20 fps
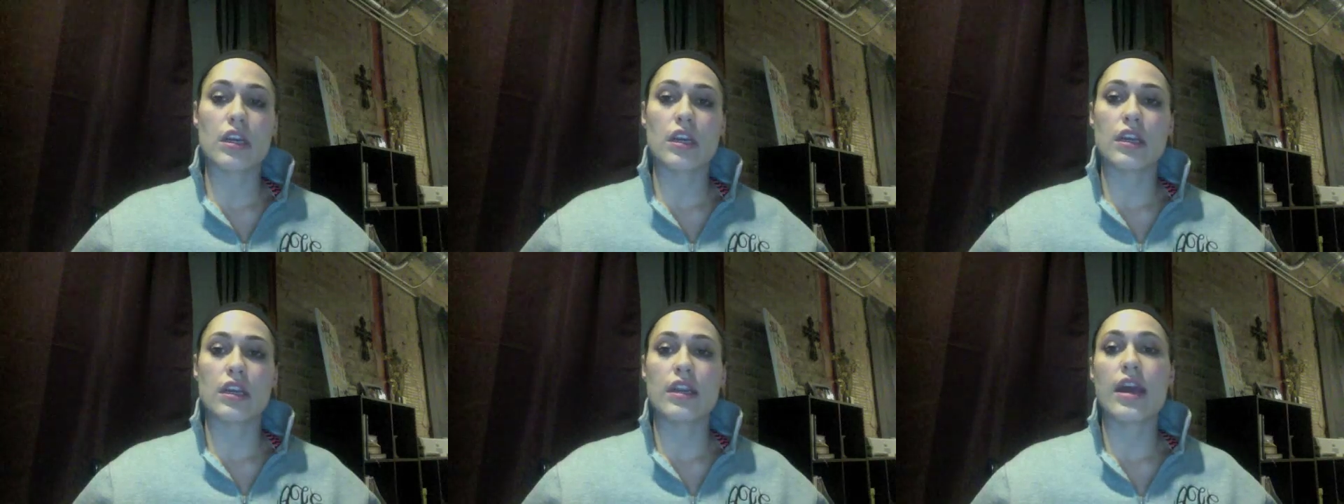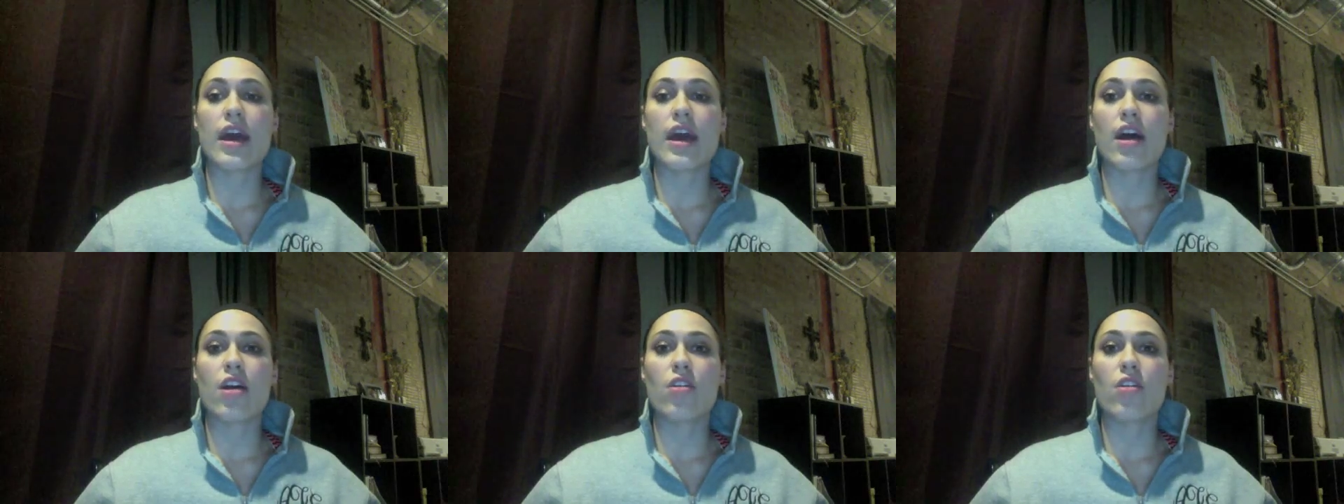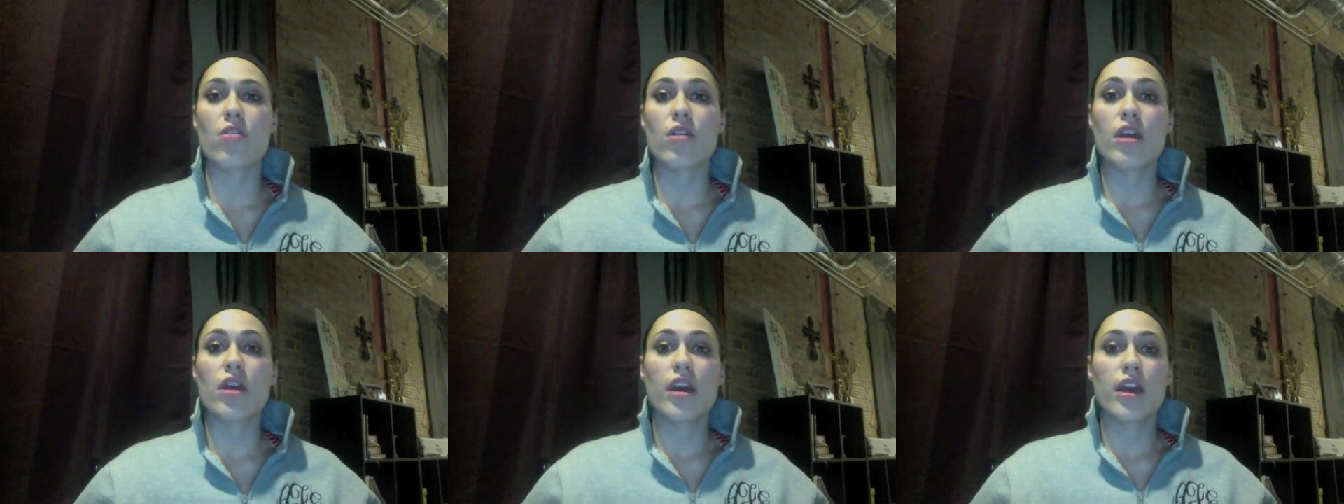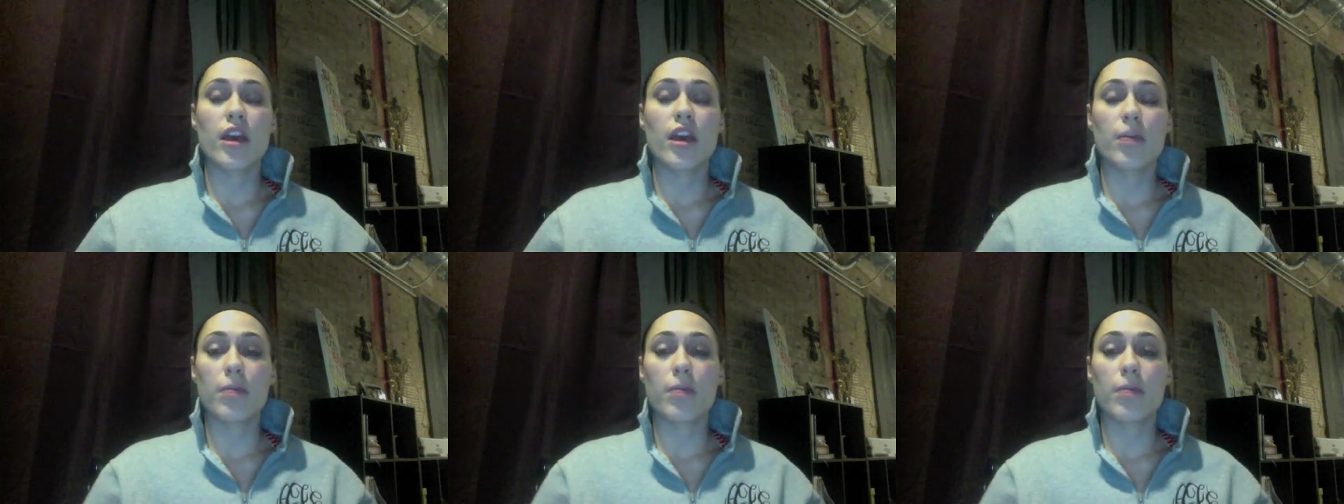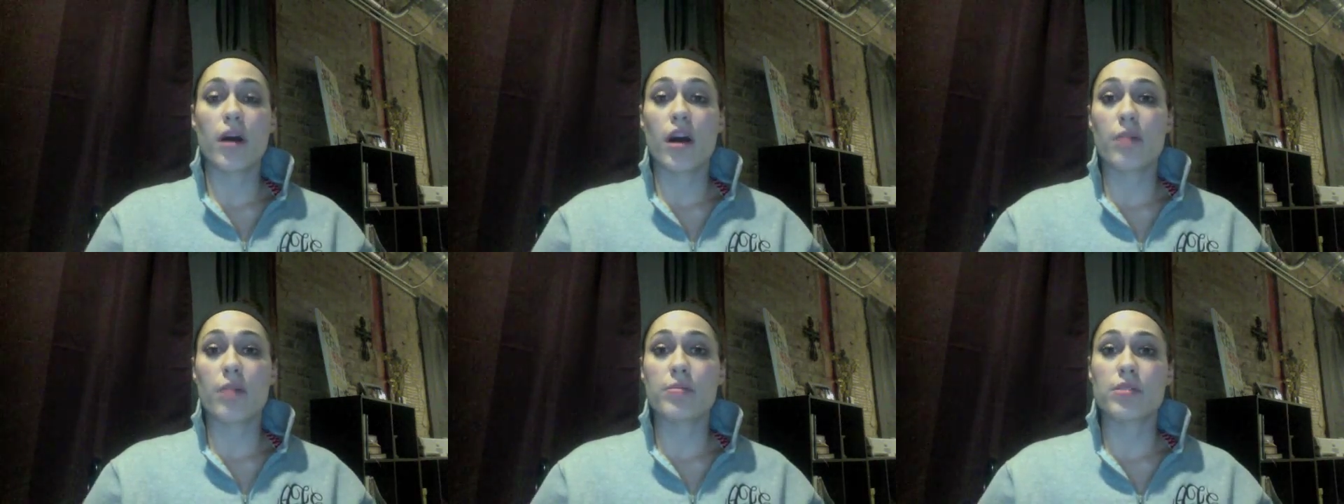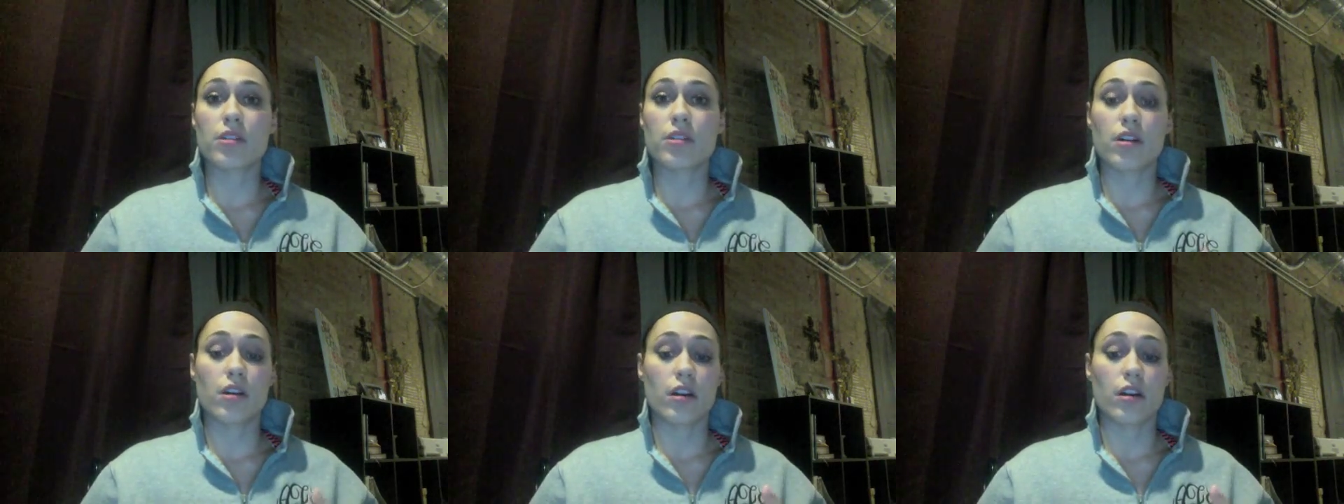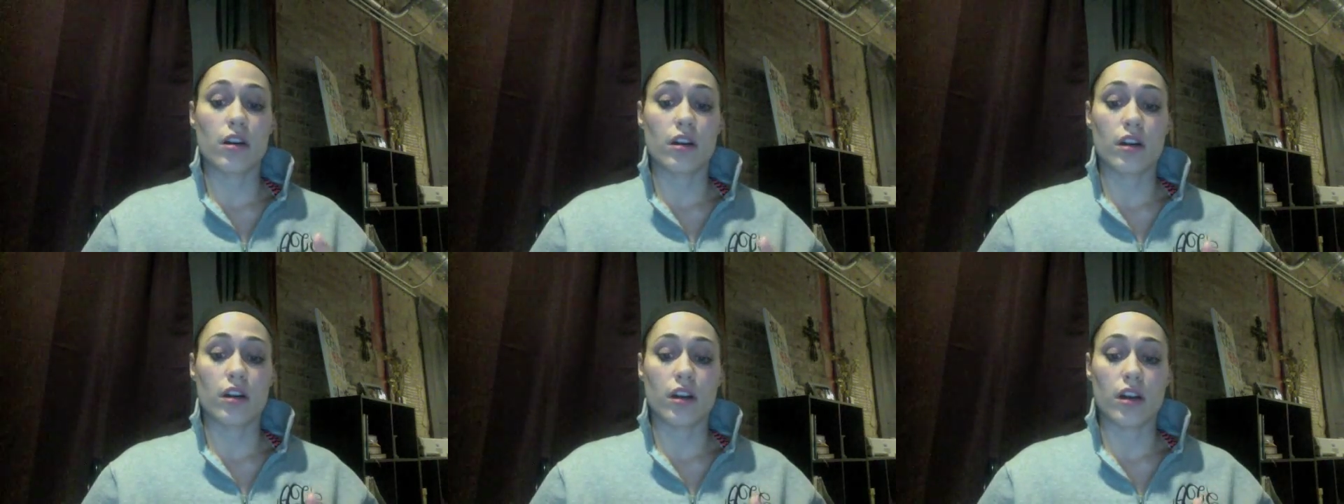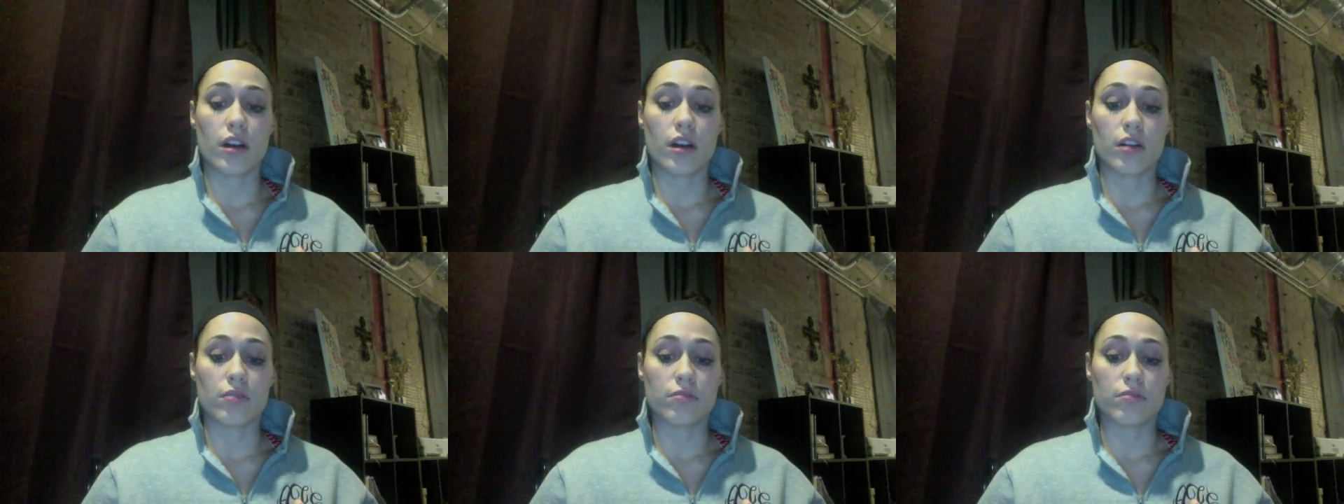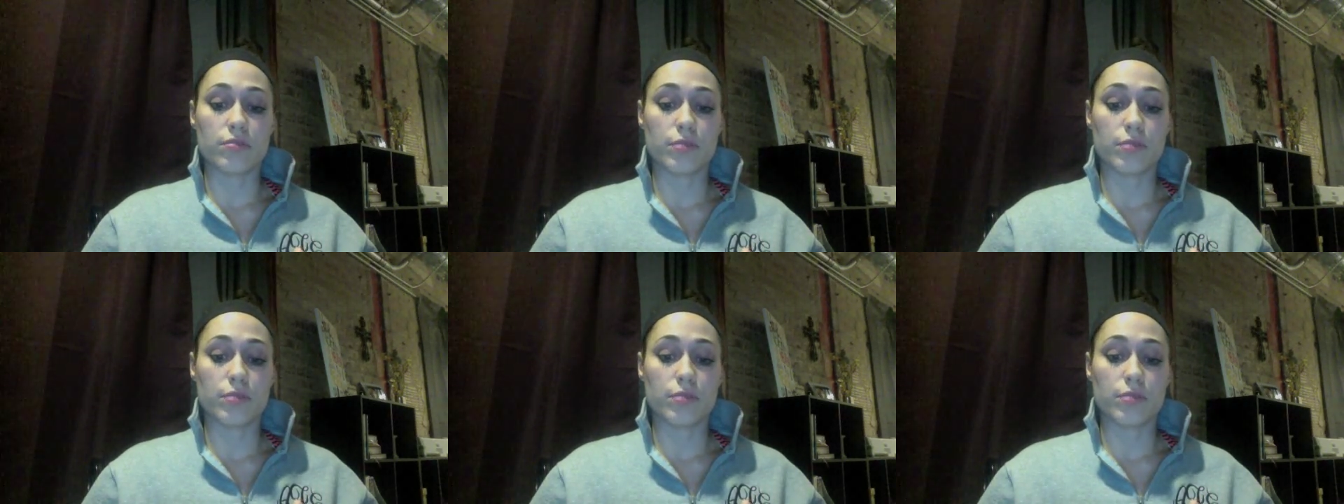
and now hip-hops are